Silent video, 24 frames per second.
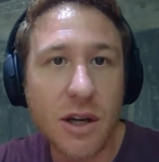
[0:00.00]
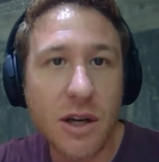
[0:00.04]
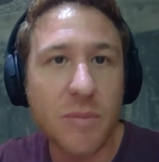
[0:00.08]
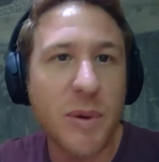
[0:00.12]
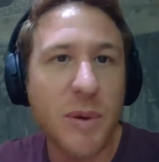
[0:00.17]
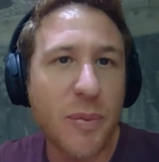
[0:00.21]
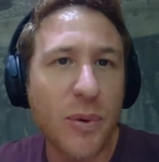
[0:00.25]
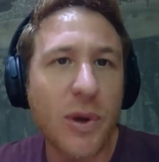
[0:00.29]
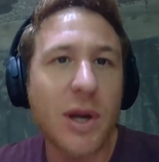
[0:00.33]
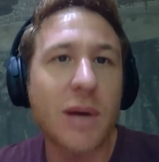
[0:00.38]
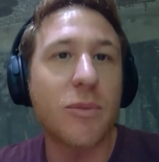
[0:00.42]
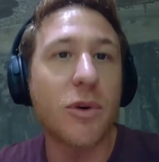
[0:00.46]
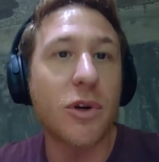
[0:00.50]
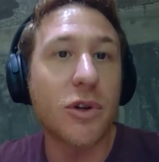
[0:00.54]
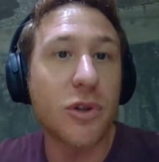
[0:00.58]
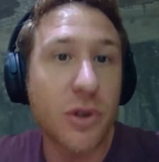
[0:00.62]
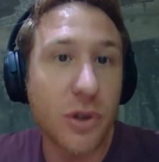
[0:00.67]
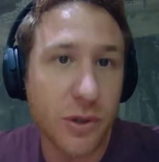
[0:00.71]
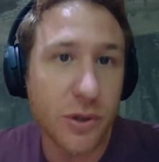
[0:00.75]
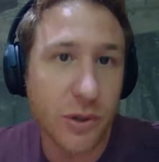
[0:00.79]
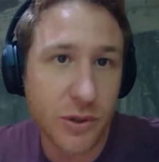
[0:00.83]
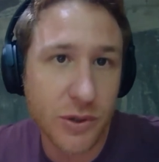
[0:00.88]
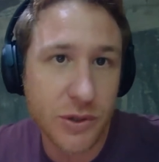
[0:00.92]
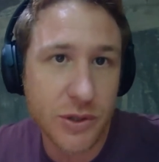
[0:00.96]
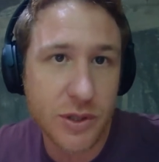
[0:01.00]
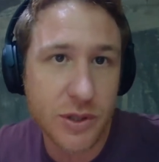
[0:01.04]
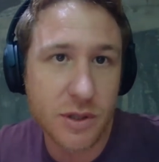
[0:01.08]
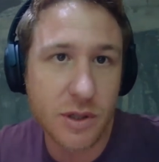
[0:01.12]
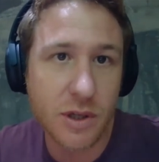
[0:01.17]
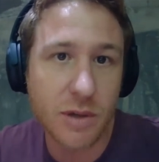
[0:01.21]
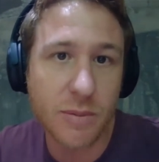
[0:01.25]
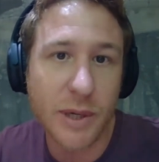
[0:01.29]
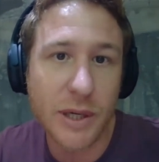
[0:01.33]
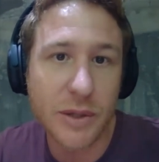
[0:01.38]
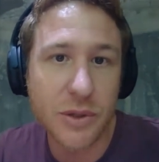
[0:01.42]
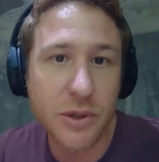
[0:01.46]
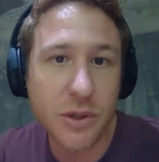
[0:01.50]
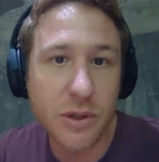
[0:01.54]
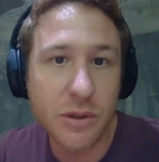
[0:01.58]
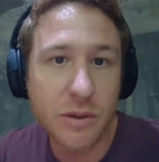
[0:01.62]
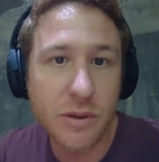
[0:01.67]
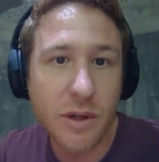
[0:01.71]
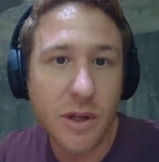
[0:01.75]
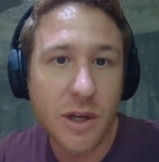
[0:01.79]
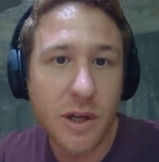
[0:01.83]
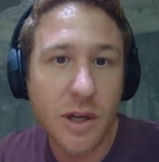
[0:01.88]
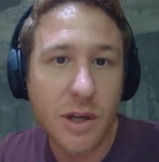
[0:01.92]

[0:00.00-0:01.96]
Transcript: people are more curious about you,